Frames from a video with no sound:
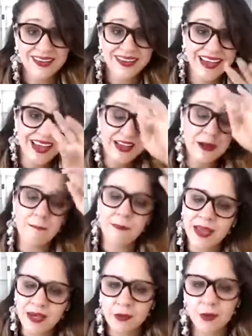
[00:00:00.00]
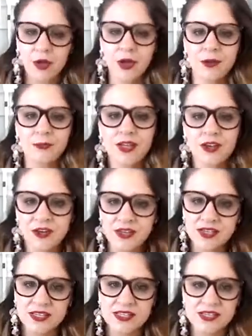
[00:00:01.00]
Okay, I made it work
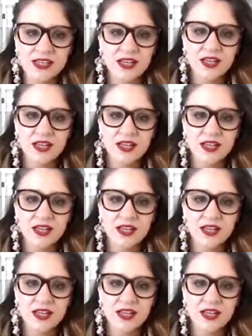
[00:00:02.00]
because